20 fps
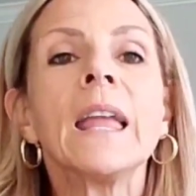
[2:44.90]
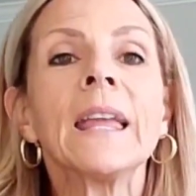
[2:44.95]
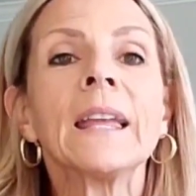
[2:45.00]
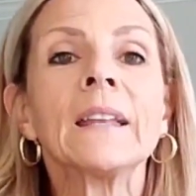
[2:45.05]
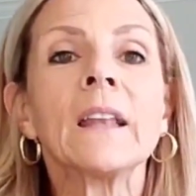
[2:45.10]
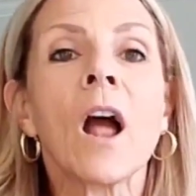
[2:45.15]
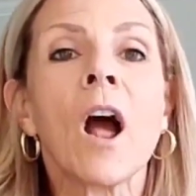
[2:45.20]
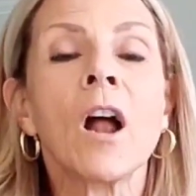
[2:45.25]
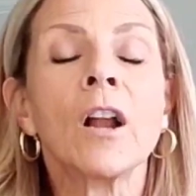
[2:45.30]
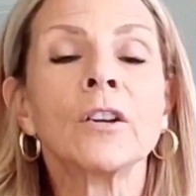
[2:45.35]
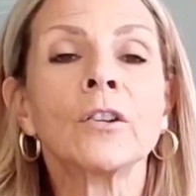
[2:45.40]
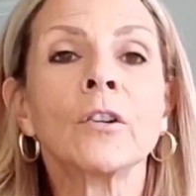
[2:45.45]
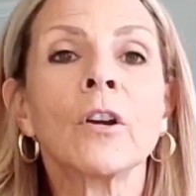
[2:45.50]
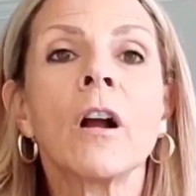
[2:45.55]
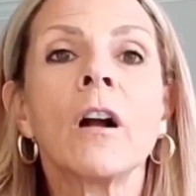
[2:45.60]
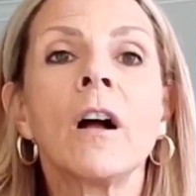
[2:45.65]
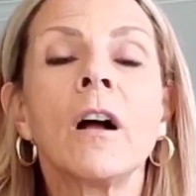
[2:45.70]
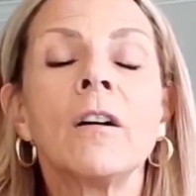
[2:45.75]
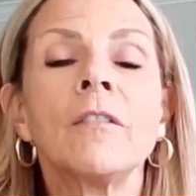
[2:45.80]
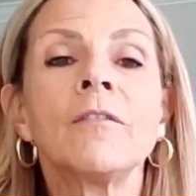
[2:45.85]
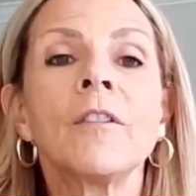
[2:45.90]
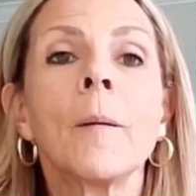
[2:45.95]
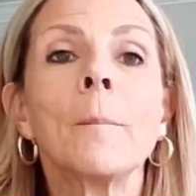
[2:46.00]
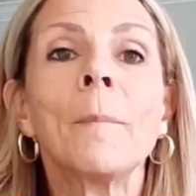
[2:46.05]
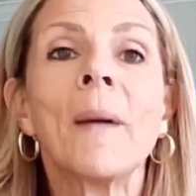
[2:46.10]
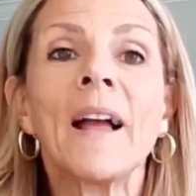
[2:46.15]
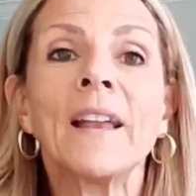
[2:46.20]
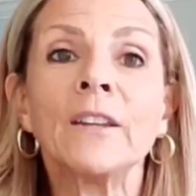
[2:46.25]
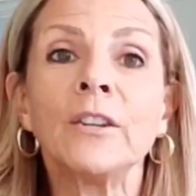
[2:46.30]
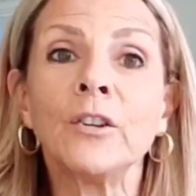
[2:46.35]
in honor of
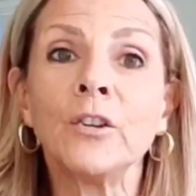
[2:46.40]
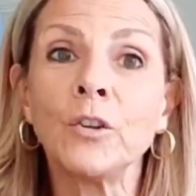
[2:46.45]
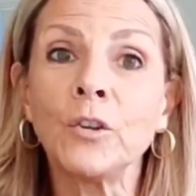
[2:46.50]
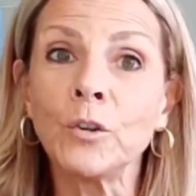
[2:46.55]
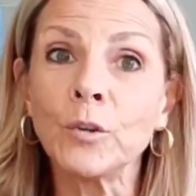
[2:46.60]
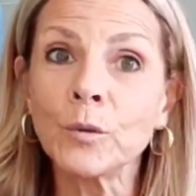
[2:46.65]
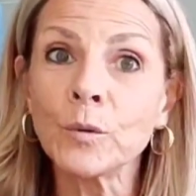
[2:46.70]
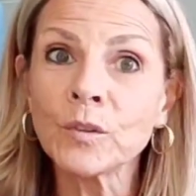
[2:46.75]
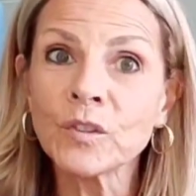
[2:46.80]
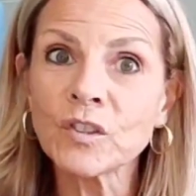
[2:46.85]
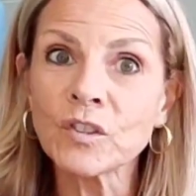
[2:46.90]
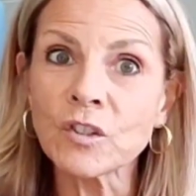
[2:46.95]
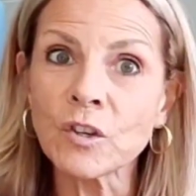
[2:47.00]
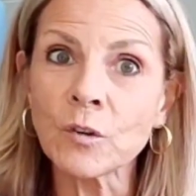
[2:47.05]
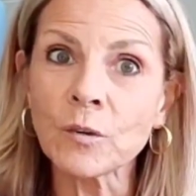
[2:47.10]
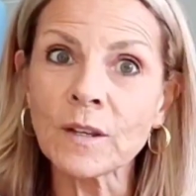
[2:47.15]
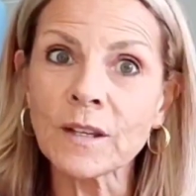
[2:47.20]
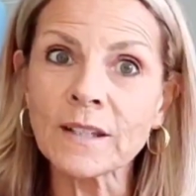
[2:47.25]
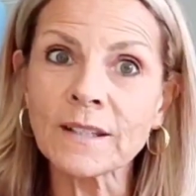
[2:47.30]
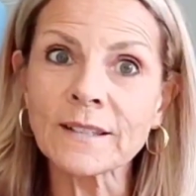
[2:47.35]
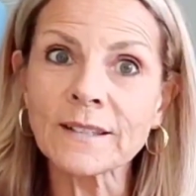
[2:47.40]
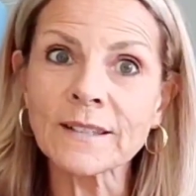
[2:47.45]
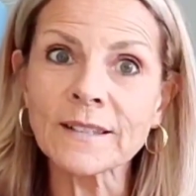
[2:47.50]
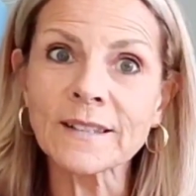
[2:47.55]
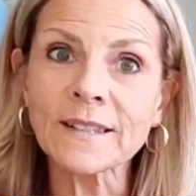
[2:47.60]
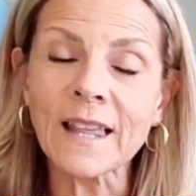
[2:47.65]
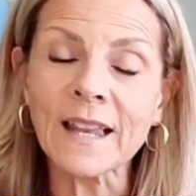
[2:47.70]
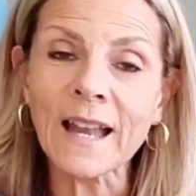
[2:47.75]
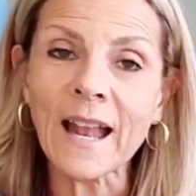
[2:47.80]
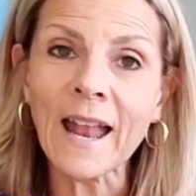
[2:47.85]
my new
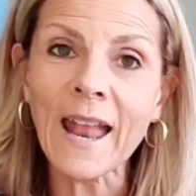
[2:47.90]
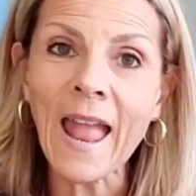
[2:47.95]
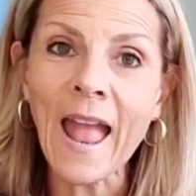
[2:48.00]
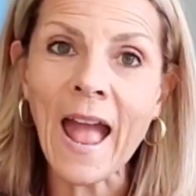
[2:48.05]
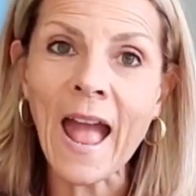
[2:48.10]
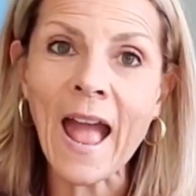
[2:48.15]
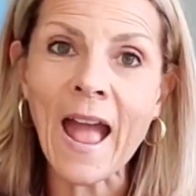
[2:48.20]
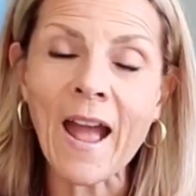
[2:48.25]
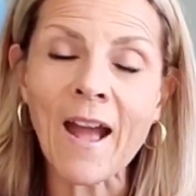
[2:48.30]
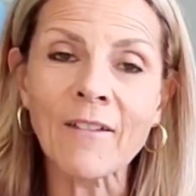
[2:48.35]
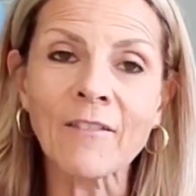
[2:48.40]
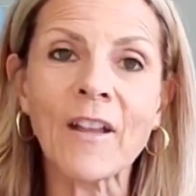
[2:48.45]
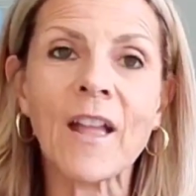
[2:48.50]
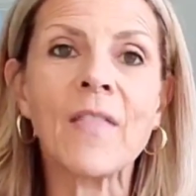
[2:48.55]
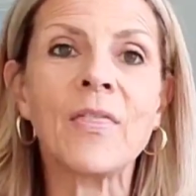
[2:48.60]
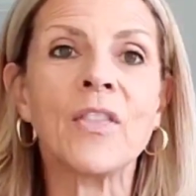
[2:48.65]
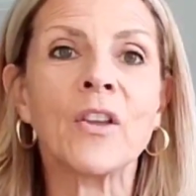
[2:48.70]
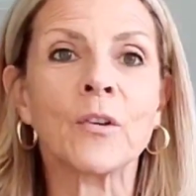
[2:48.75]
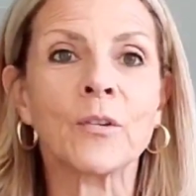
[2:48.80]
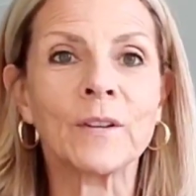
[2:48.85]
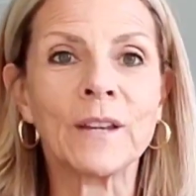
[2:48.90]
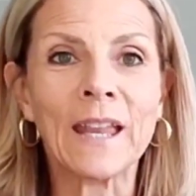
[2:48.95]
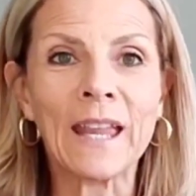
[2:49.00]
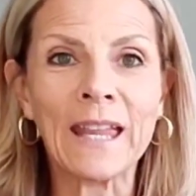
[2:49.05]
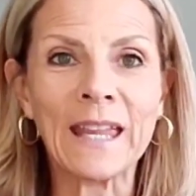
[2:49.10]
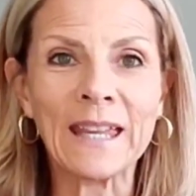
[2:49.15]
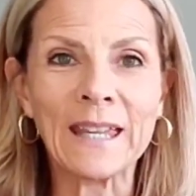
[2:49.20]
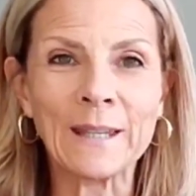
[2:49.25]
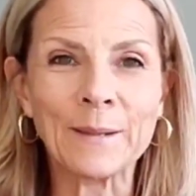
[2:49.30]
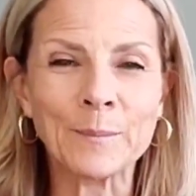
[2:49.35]
students that I have and their
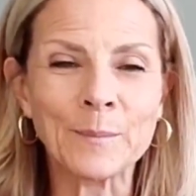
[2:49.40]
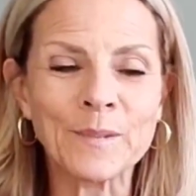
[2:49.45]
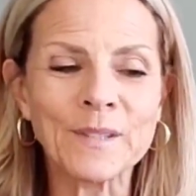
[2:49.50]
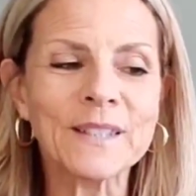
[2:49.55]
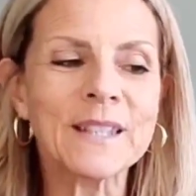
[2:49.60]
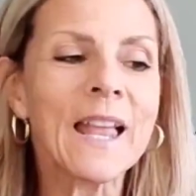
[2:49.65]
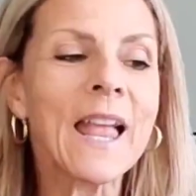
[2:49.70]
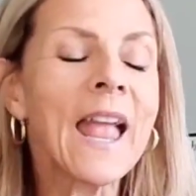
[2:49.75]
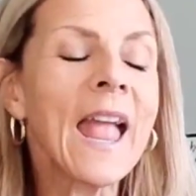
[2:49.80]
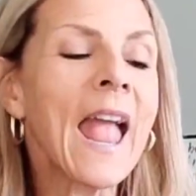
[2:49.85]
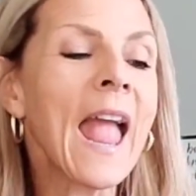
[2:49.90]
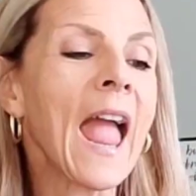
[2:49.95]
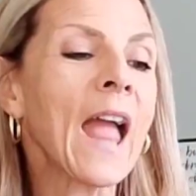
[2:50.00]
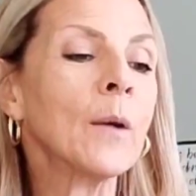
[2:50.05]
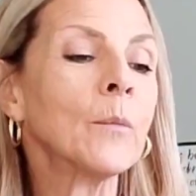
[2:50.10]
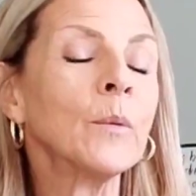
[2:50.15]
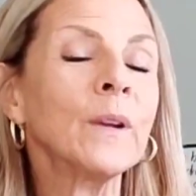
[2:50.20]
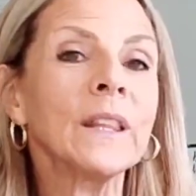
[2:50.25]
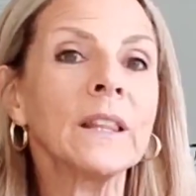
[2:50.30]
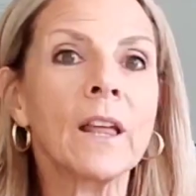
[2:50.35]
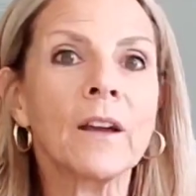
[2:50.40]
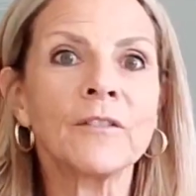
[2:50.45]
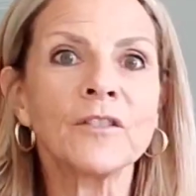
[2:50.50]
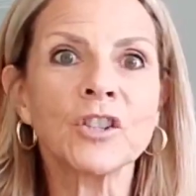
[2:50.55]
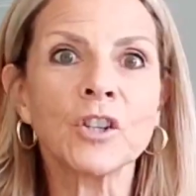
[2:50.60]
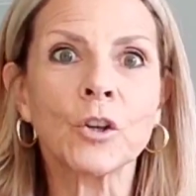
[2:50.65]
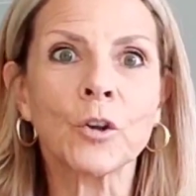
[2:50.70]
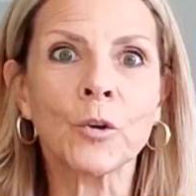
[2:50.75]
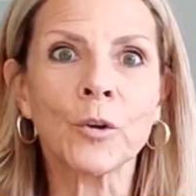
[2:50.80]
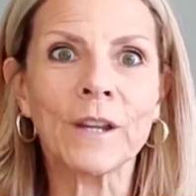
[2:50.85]
names, and we love
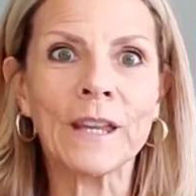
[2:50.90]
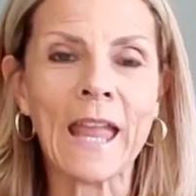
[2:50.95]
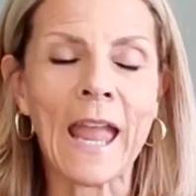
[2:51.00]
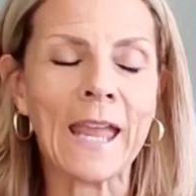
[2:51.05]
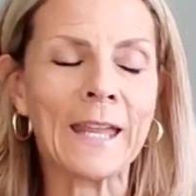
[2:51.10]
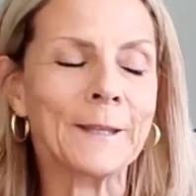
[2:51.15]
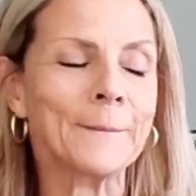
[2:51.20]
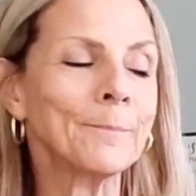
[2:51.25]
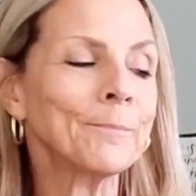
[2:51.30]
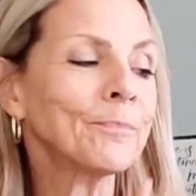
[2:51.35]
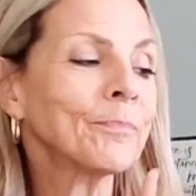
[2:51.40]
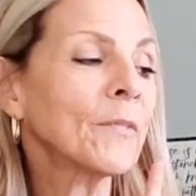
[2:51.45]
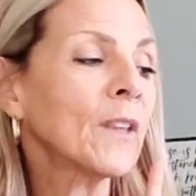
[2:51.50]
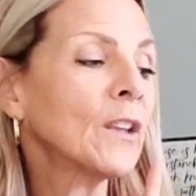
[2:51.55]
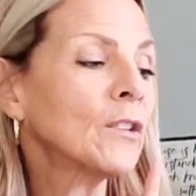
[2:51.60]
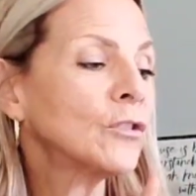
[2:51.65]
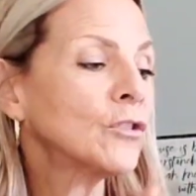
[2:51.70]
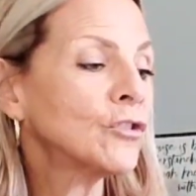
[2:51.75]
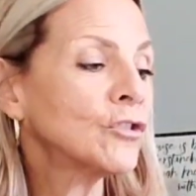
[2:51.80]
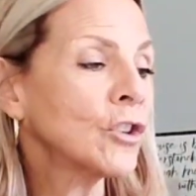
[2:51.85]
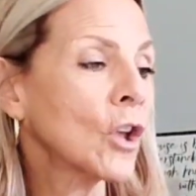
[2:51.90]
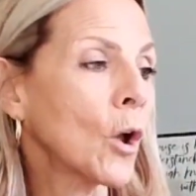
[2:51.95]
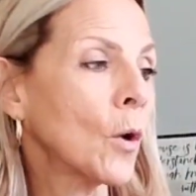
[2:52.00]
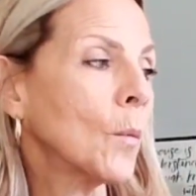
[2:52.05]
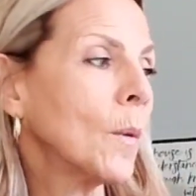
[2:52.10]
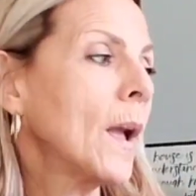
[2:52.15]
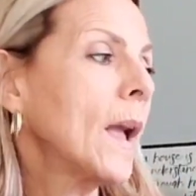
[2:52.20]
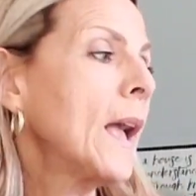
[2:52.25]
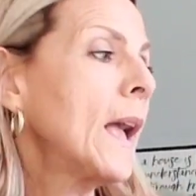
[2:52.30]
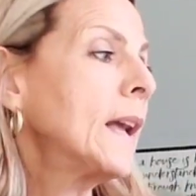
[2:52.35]
to create. So,
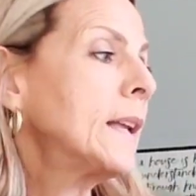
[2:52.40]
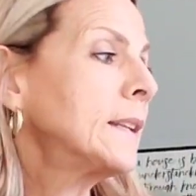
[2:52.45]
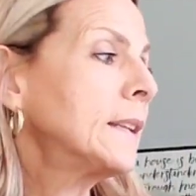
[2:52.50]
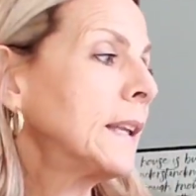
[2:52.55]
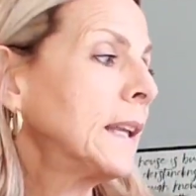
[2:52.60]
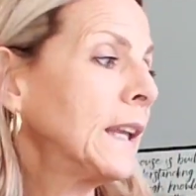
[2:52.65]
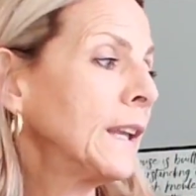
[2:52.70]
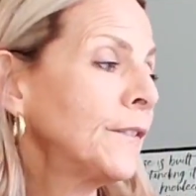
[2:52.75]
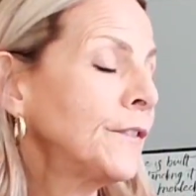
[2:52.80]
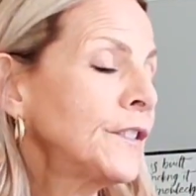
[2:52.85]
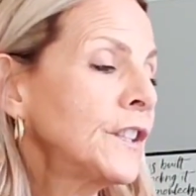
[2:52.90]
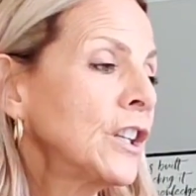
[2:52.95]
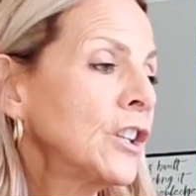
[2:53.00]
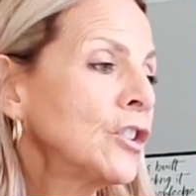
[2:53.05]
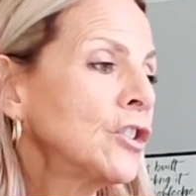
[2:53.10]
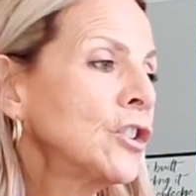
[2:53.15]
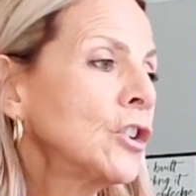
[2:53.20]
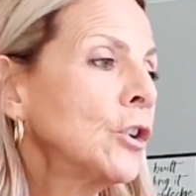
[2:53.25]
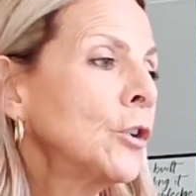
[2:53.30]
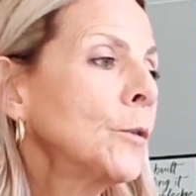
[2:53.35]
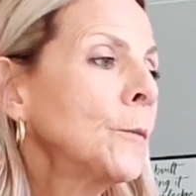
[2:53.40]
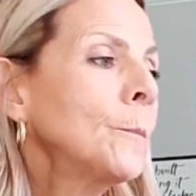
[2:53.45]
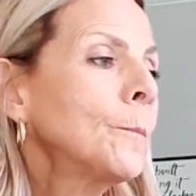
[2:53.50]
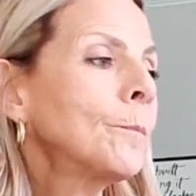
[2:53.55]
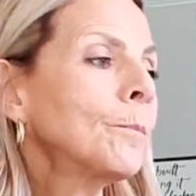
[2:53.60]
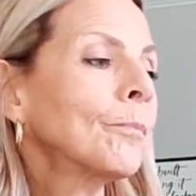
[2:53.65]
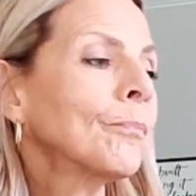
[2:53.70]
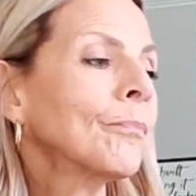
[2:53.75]
gift tissue,